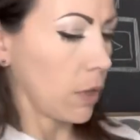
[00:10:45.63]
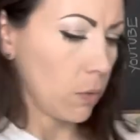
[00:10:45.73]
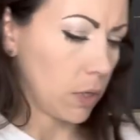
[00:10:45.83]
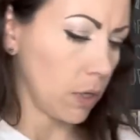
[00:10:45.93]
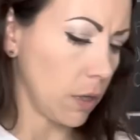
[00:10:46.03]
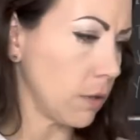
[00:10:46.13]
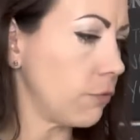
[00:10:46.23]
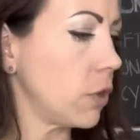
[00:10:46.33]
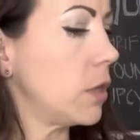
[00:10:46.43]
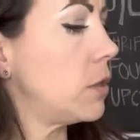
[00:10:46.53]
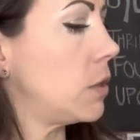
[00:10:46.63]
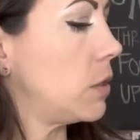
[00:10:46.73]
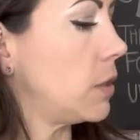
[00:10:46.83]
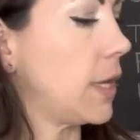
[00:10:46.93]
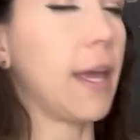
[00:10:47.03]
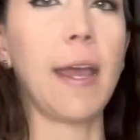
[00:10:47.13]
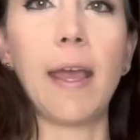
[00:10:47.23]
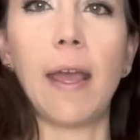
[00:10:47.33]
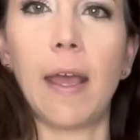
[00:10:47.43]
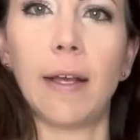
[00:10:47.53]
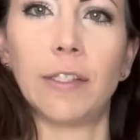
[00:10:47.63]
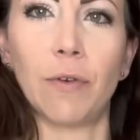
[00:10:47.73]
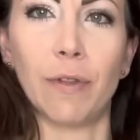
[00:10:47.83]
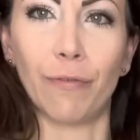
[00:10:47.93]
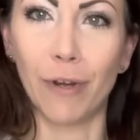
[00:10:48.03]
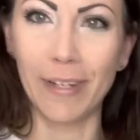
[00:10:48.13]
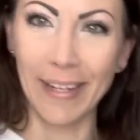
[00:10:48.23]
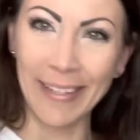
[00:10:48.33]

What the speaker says: I want it on the front. Yeah, let's go on the front.